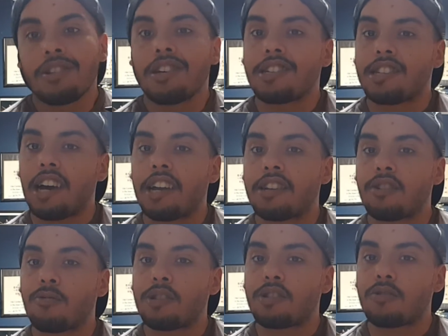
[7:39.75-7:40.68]
it's kind of the
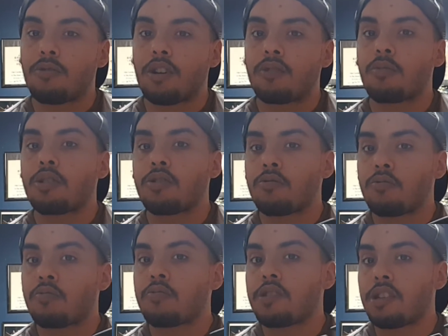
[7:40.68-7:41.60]
risk you run when
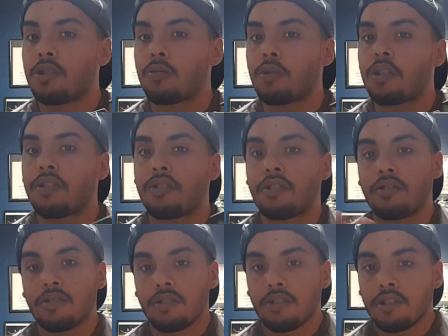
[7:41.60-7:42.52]
you deal with
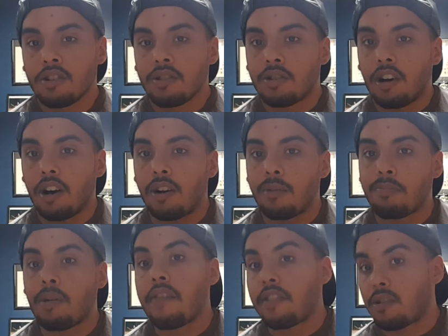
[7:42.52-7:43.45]

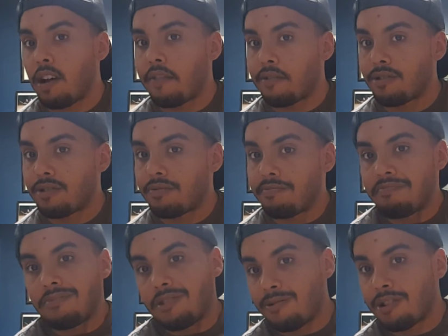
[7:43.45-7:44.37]
private crafters.
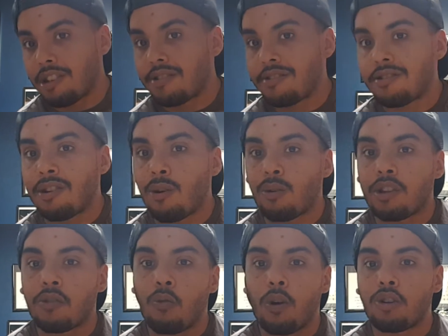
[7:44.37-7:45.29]
It really is. There are
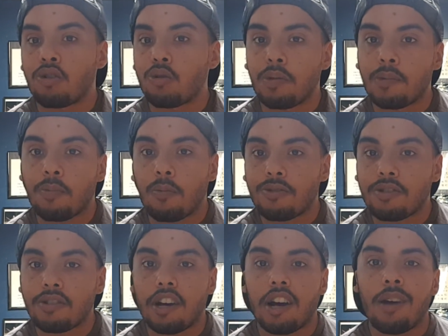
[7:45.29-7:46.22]
only 1 or 2 people most
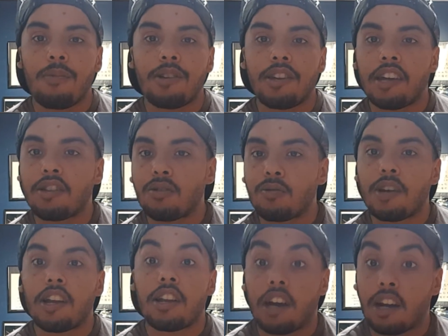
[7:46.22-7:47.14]
of the time, and they do
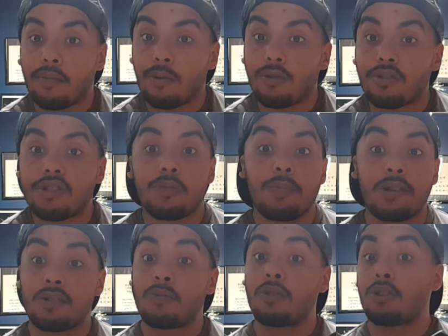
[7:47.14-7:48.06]
get a lot of orders,
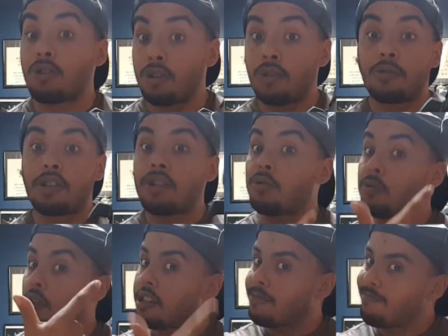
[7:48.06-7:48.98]
especially when they're good at what they do,
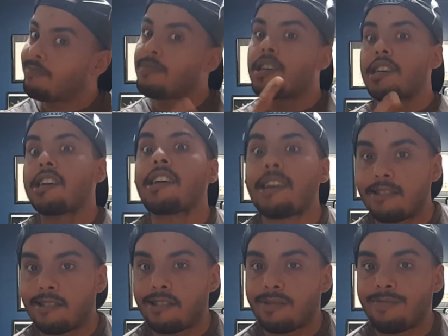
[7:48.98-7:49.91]
like he
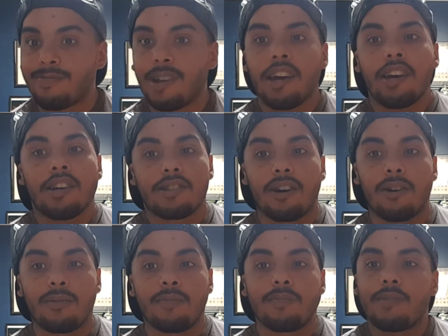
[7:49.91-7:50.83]
is.
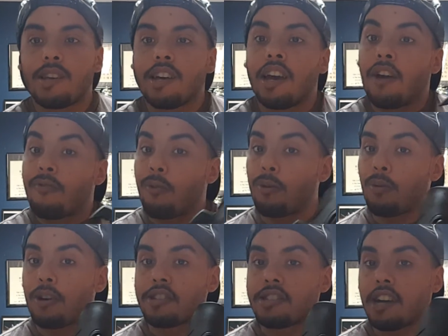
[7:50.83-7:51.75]
So, Fourth
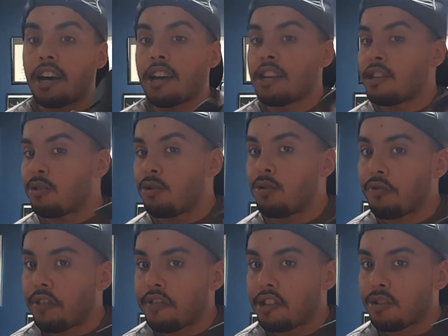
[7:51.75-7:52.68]
Wall Design, new
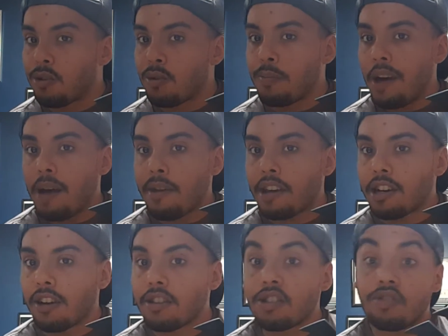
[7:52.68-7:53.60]
52 Batman
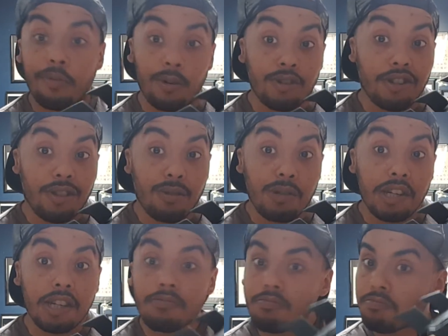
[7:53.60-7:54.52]
Gauntlets version
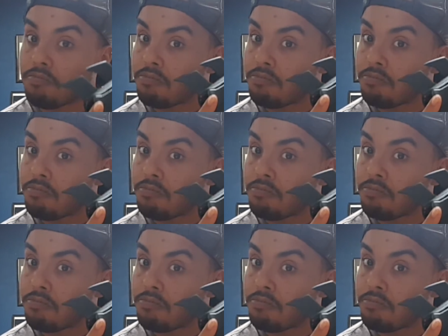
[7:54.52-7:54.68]
3.